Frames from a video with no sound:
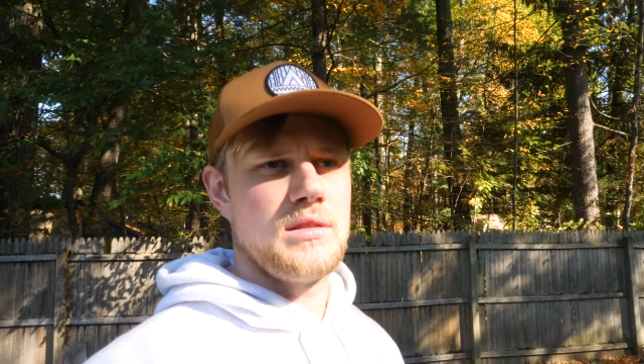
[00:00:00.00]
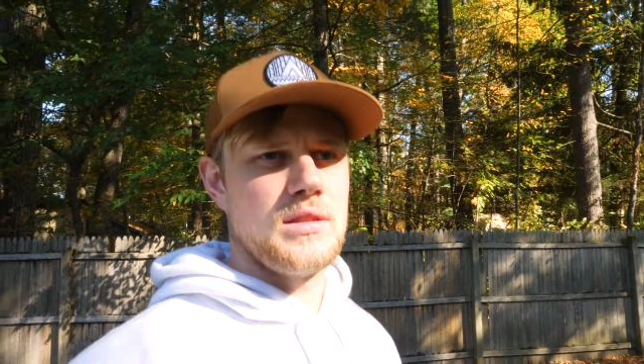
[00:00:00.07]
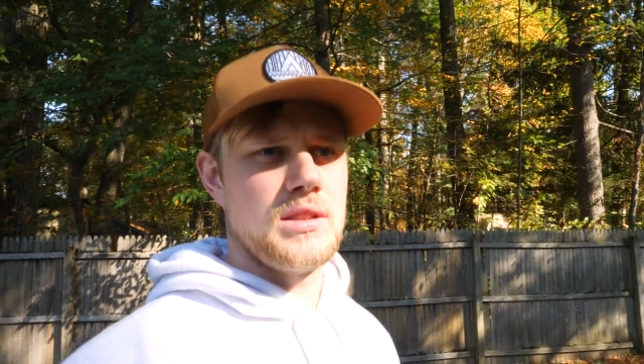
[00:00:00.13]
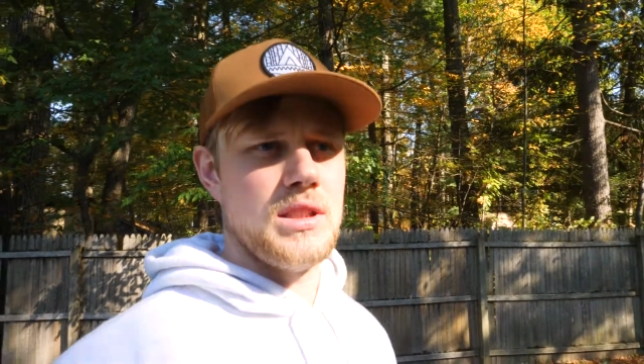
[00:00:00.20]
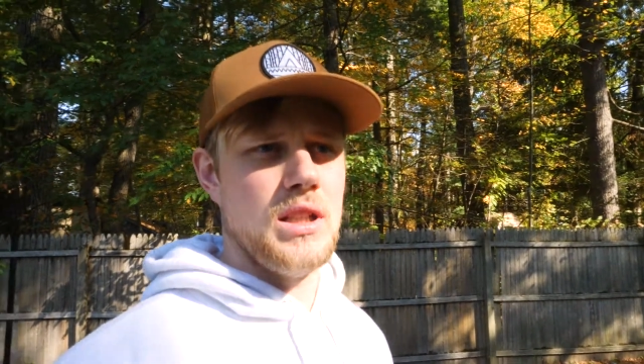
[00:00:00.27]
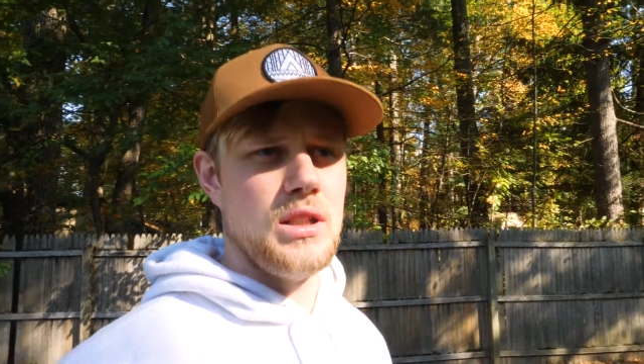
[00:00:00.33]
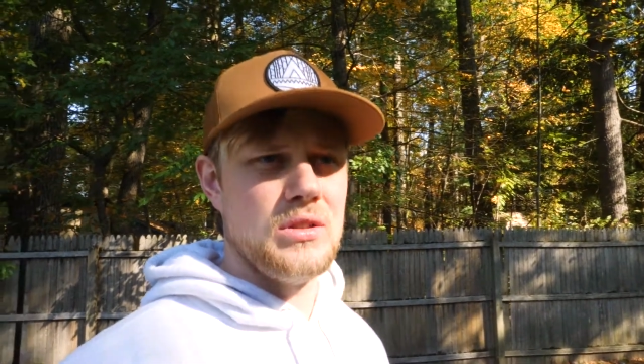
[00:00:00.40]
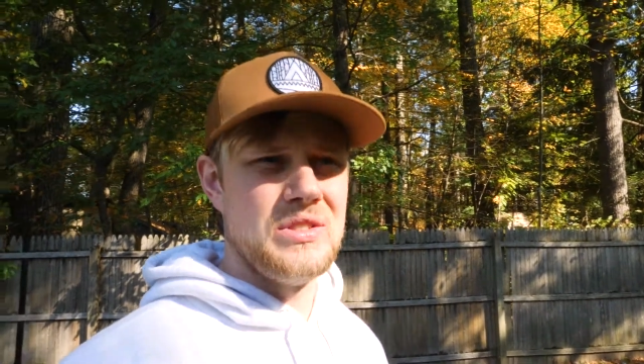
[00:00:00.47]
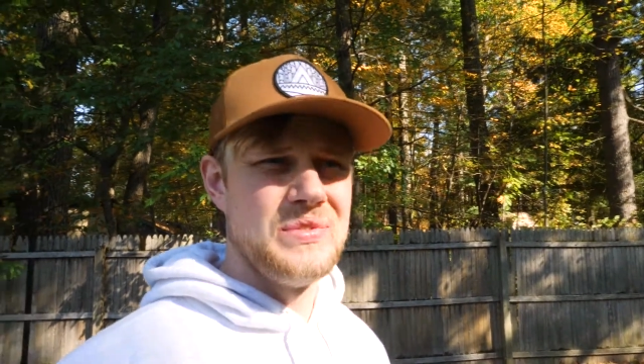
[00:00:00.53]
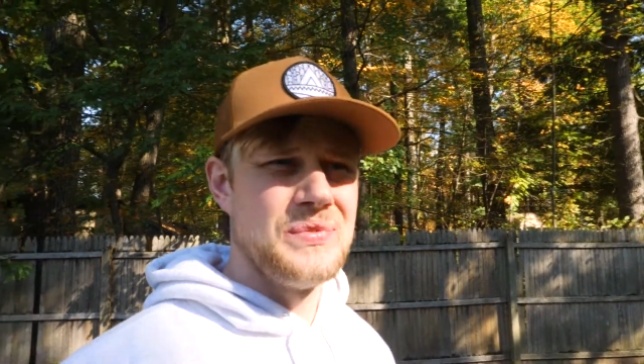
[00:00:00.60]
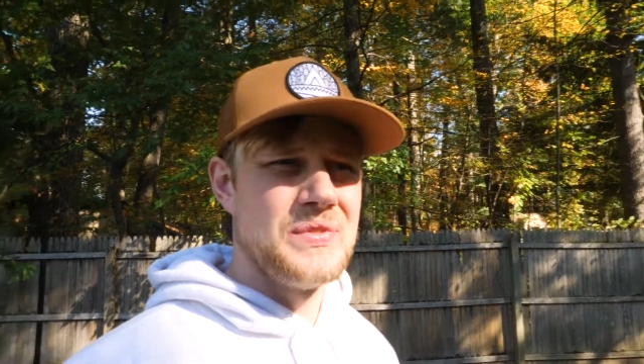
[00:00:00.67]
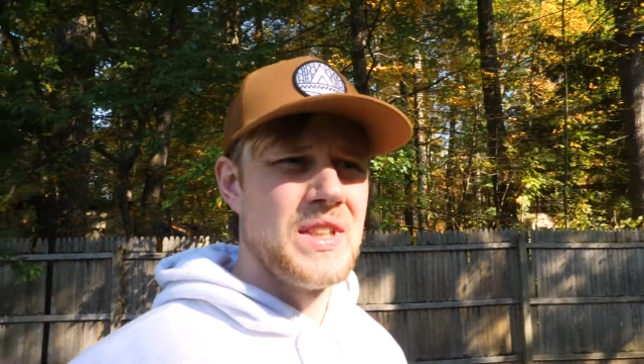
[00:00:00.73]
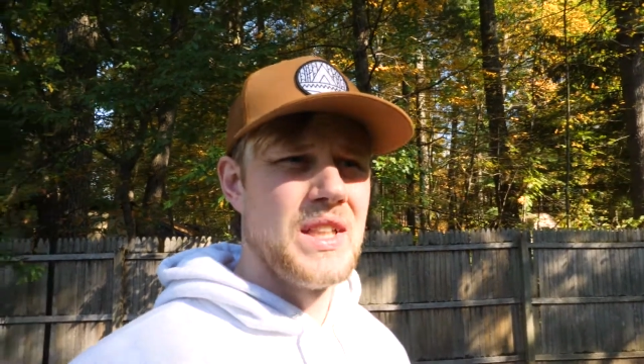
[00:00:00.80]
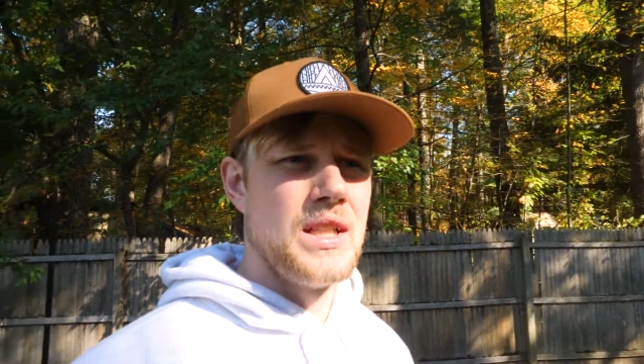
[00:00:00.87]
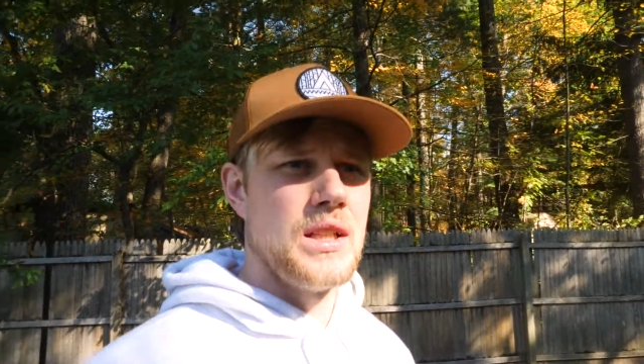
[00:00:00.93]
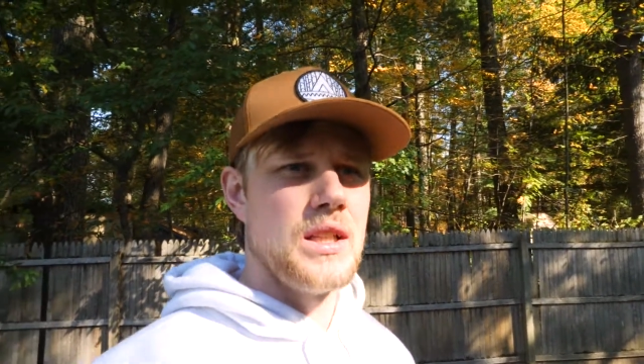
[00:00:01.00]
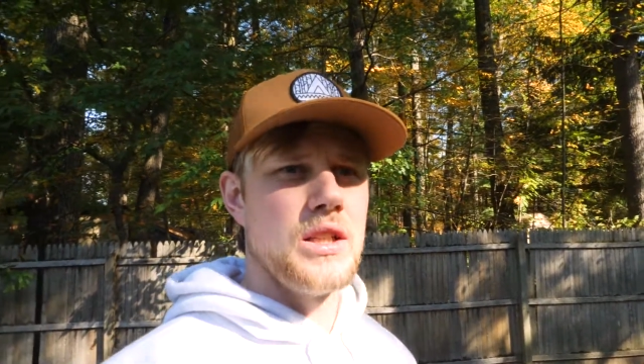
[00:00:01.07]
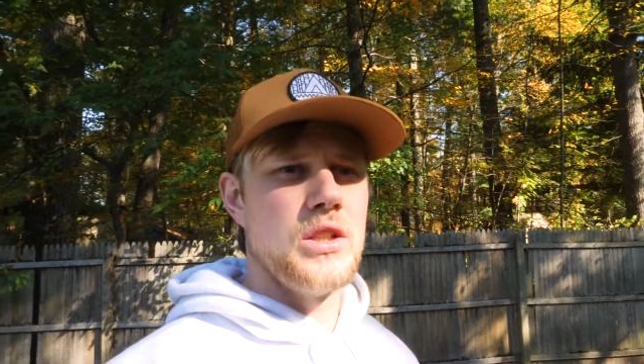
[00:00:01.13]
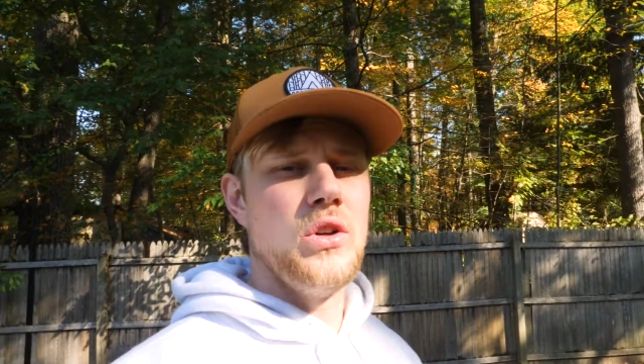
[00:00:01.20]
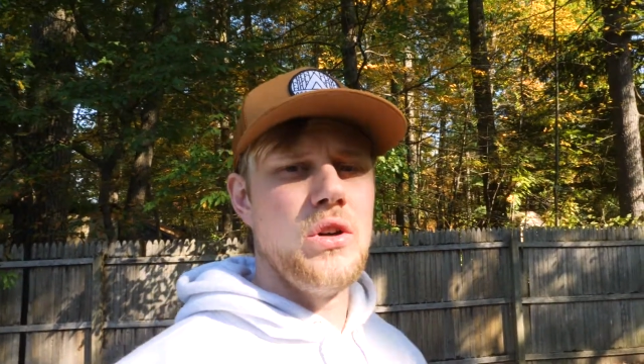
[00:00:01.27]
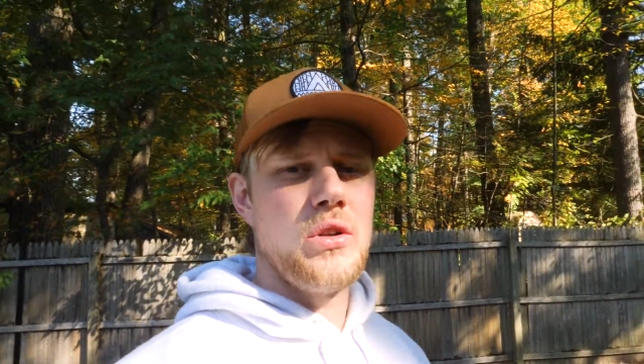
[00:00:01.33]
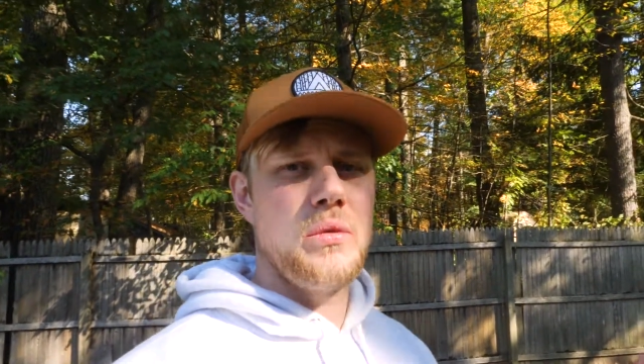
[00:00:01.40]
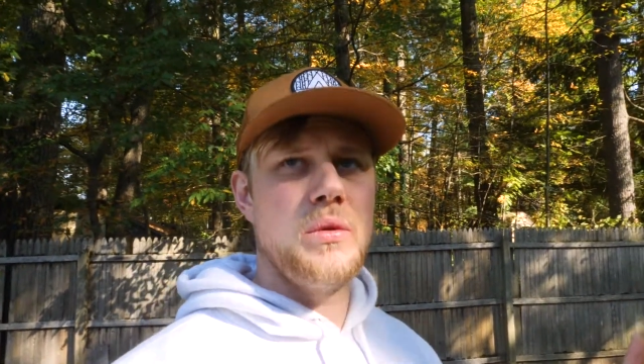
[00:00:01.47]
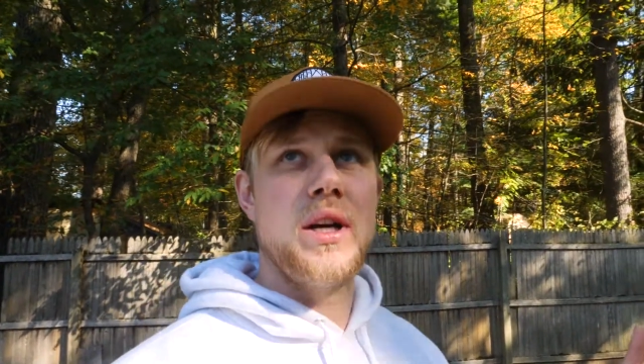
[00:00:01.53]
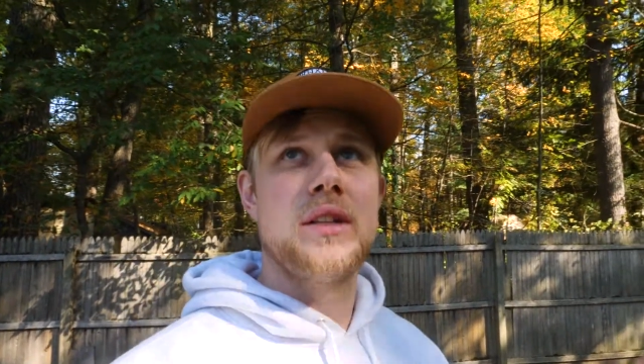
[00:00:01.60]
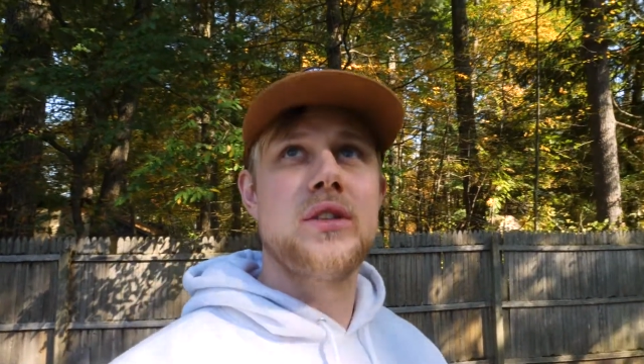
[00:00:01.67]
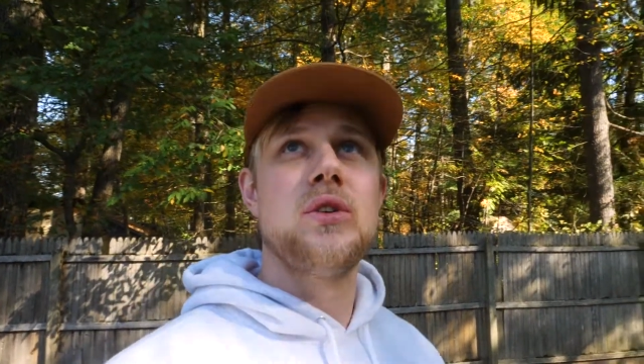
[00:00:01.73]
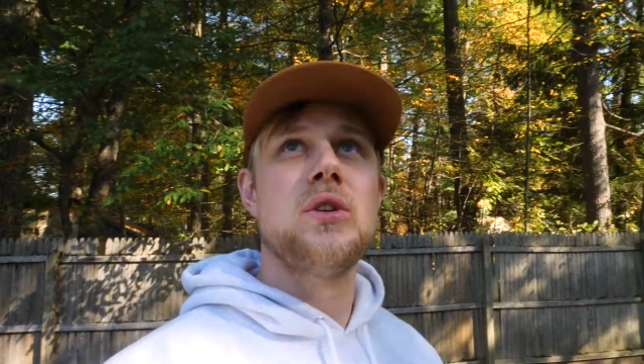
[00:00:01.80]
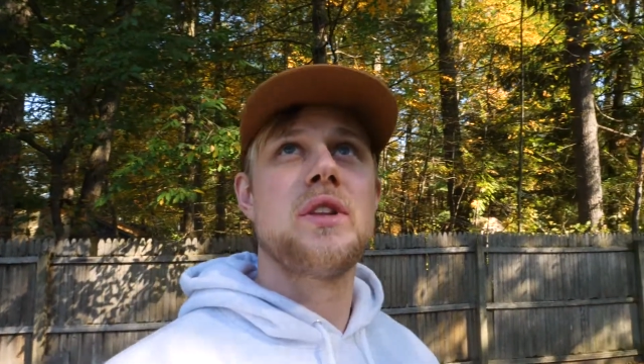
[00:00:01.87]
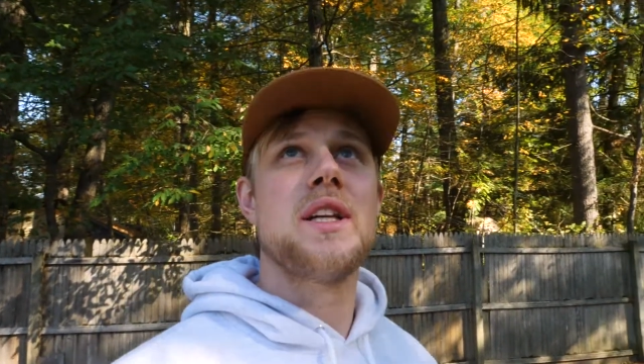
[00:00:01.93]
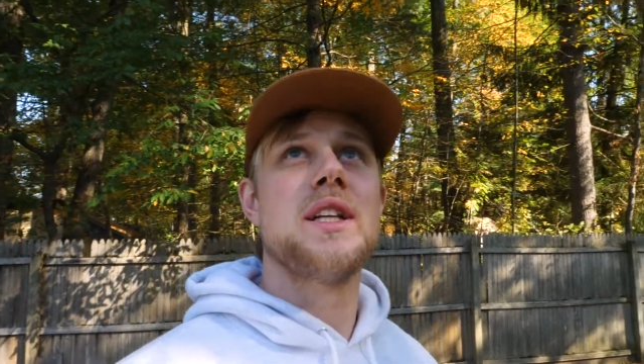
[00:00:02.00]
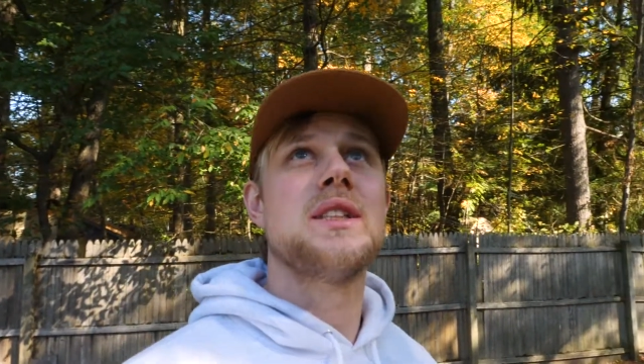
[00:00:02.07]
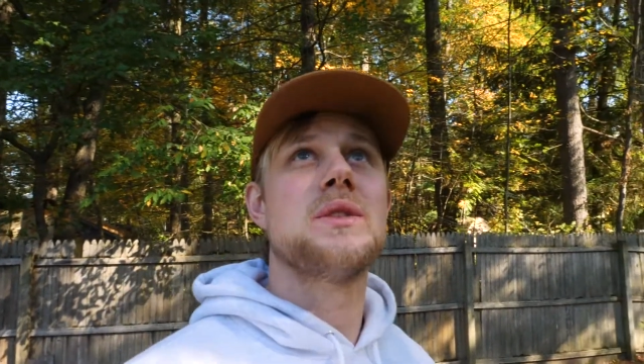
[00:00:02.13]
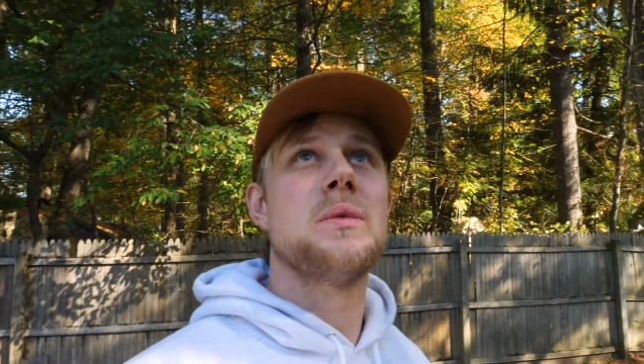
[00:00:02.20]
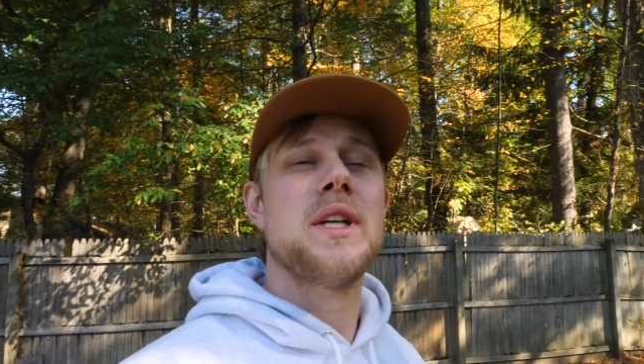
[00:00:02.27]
So the northeast